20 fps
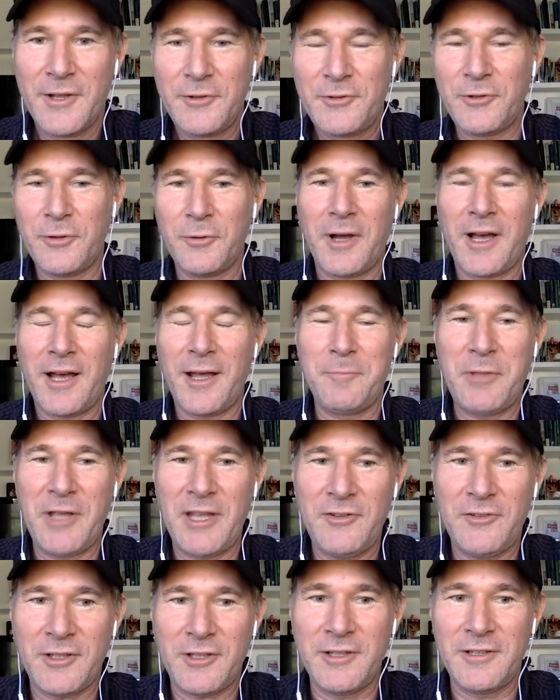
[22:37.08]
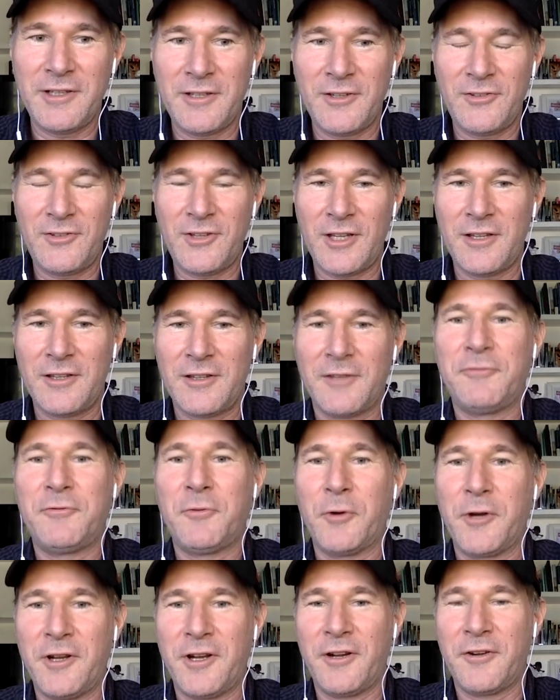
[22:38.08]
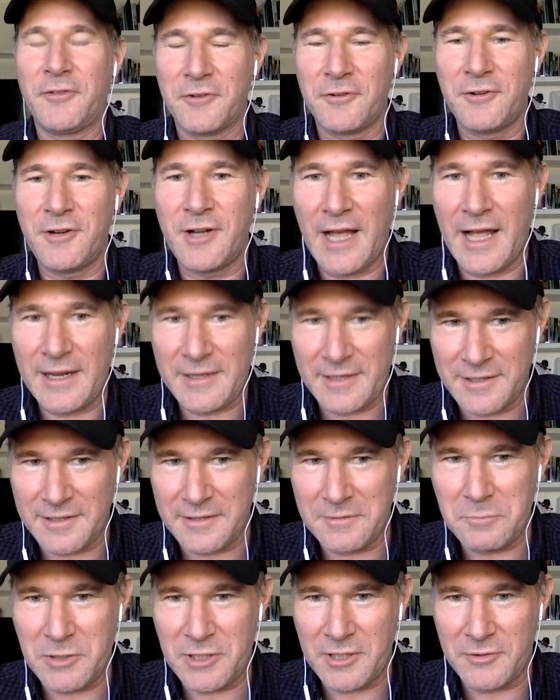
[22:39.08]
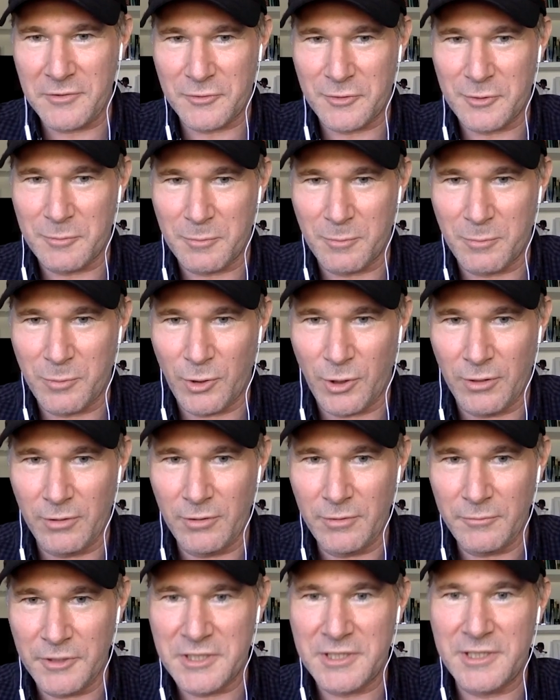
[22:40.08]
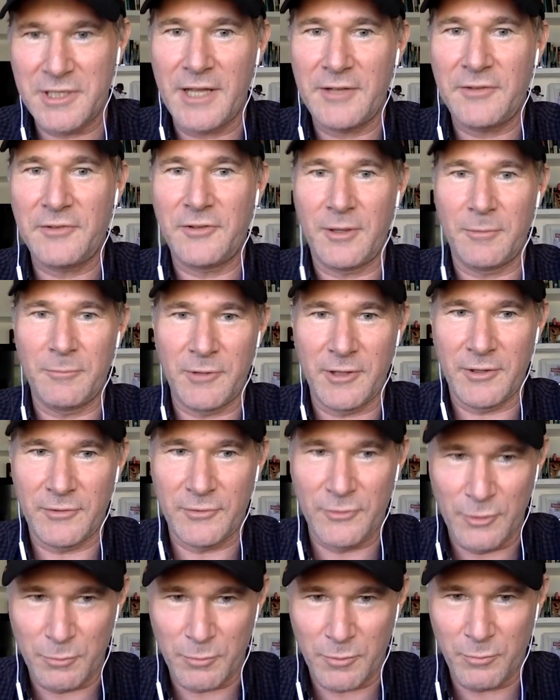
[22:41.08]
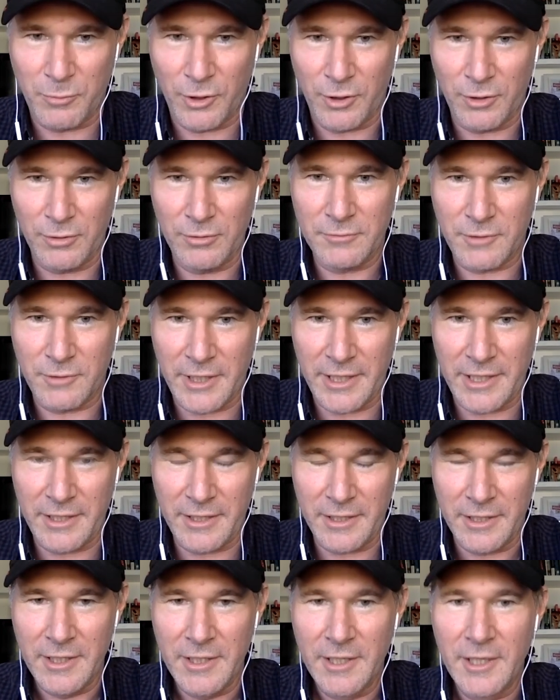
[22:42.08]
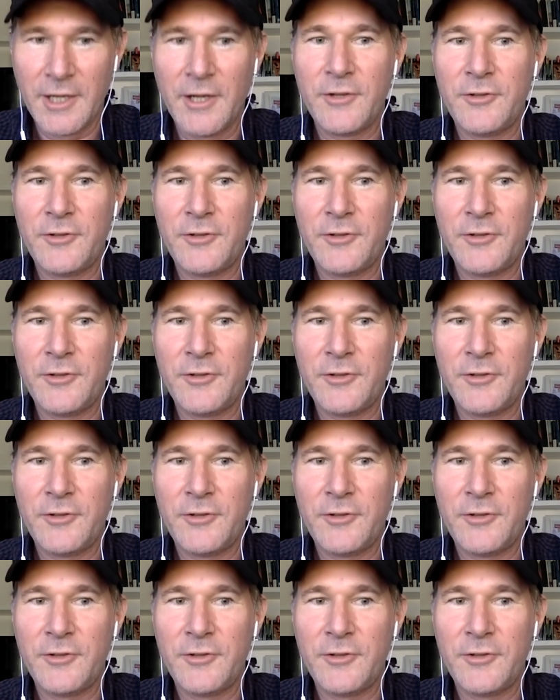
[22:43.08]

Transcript: So I basically need to say that the 49ers are not going to be in the Super Bowl, which gets them to the Super Bowl. Right. Right.